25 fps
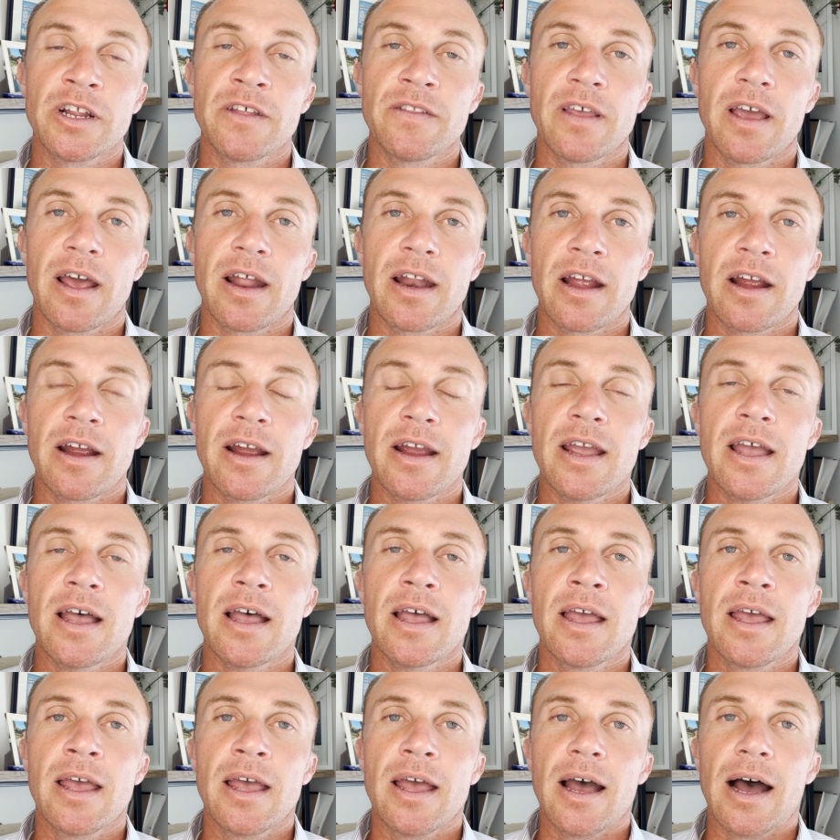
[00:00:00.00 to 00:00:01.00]
in that
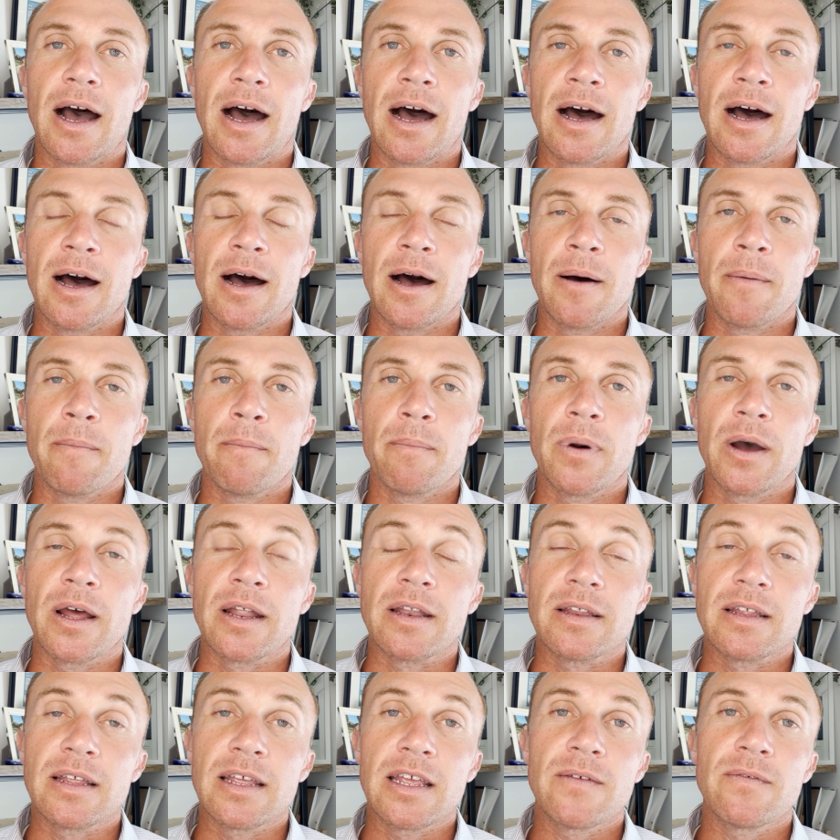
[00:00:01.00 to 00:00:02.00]
area.
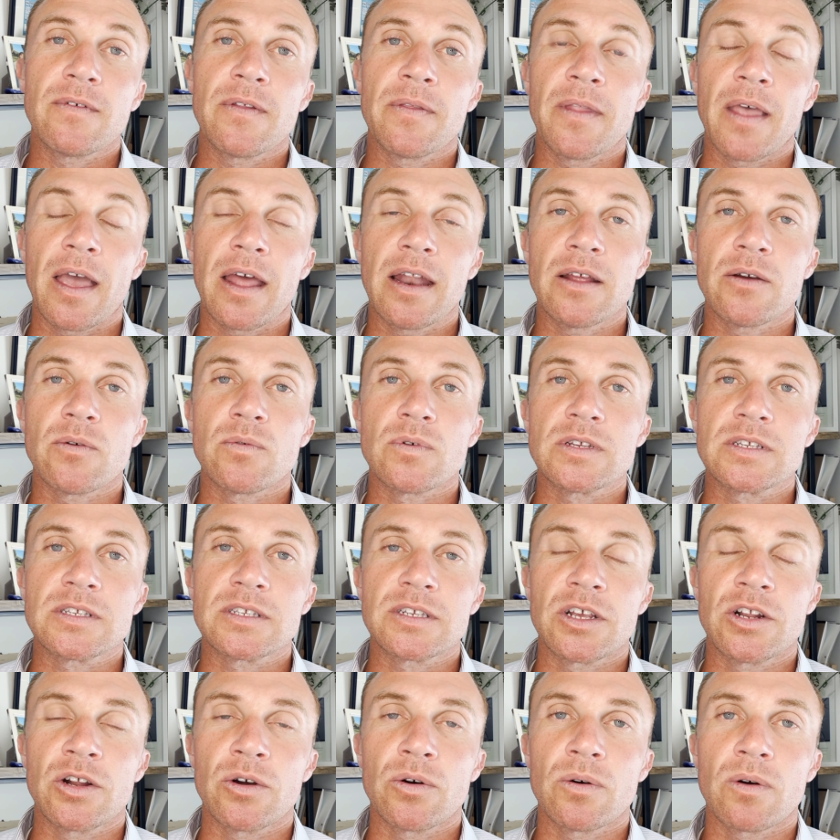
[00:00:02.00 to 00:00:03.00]
But even then it was,
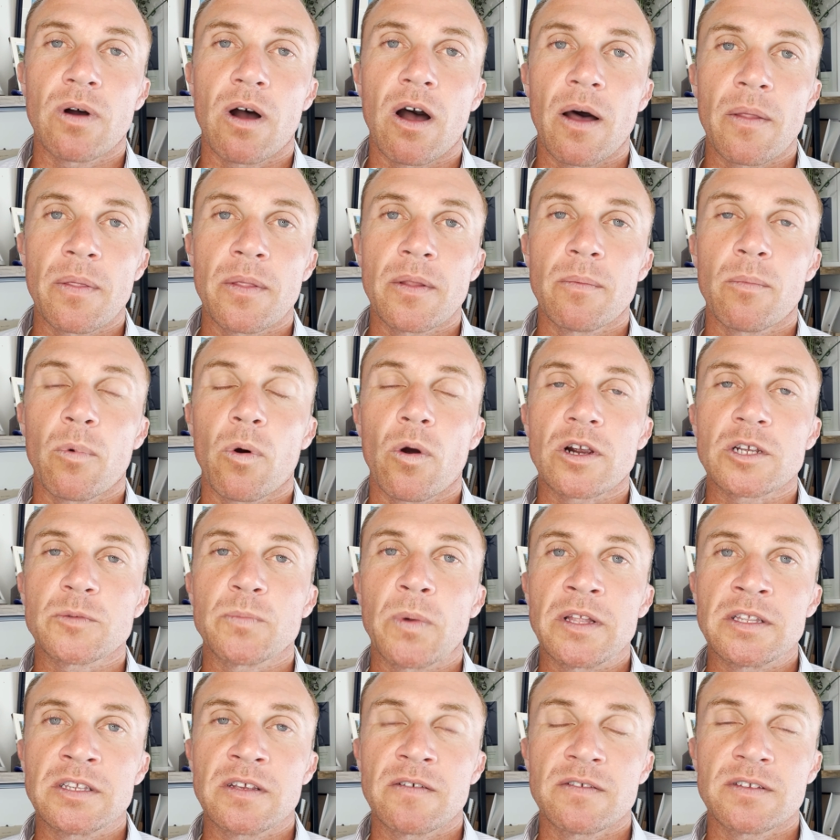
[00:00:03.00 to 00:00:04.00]
on the more
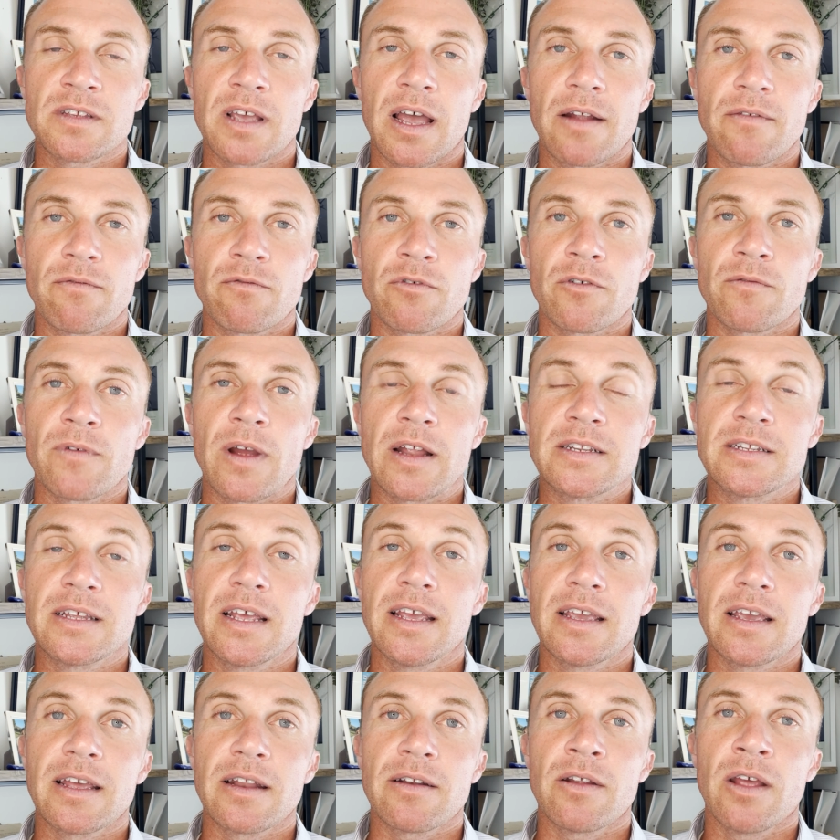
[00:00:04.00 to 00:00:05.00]
expensive side for
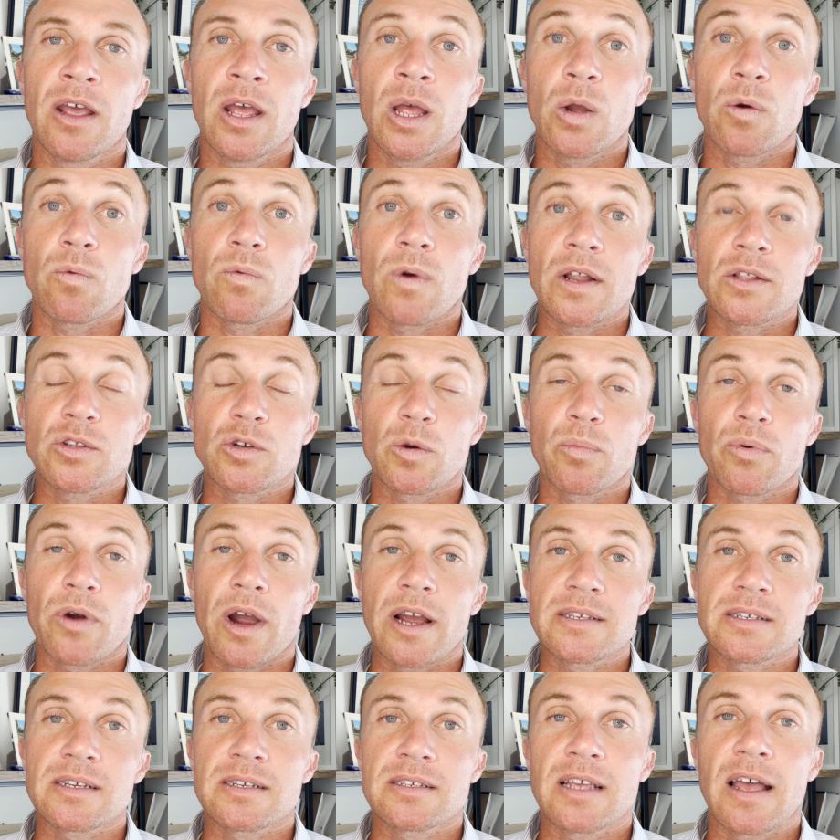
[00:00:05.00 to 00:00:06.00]
renting, and rental
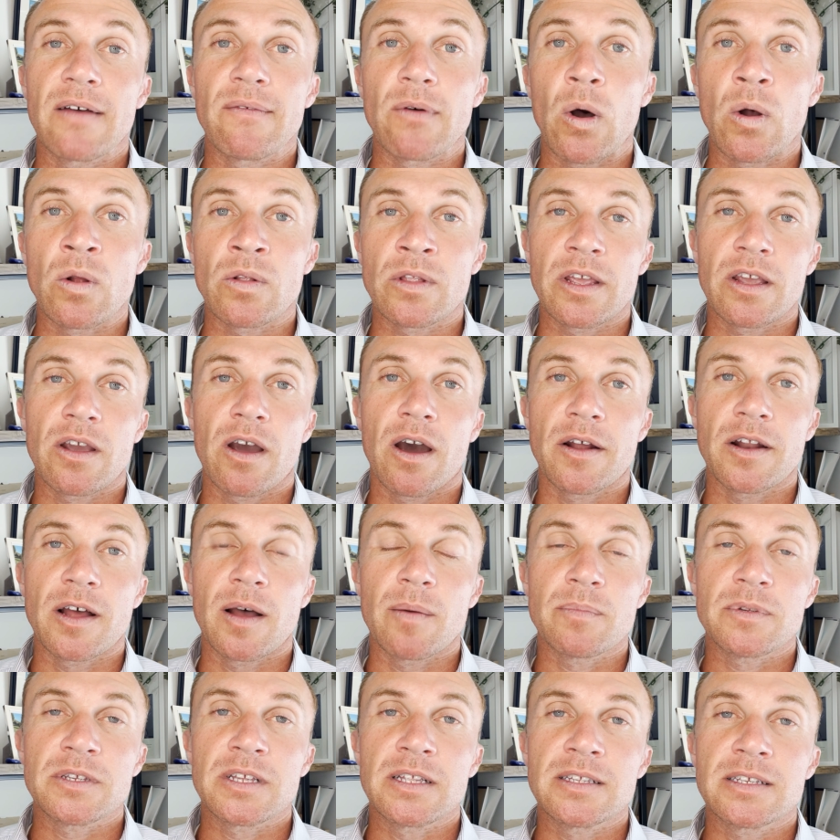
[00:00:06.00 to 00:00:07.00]
prices have only gone
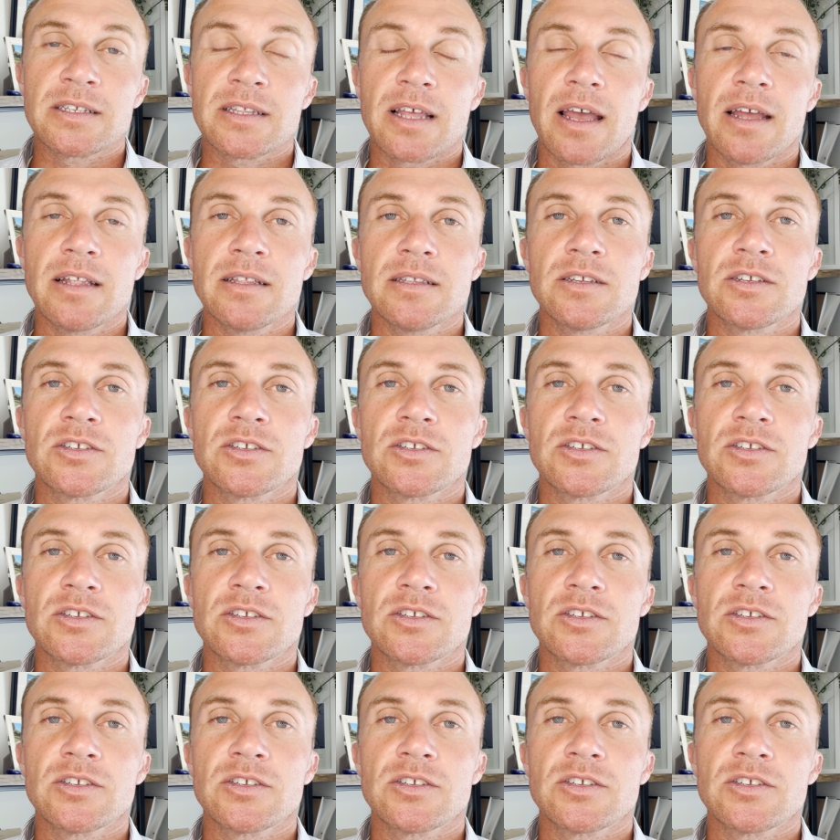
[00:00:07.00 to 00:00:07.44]
up since then.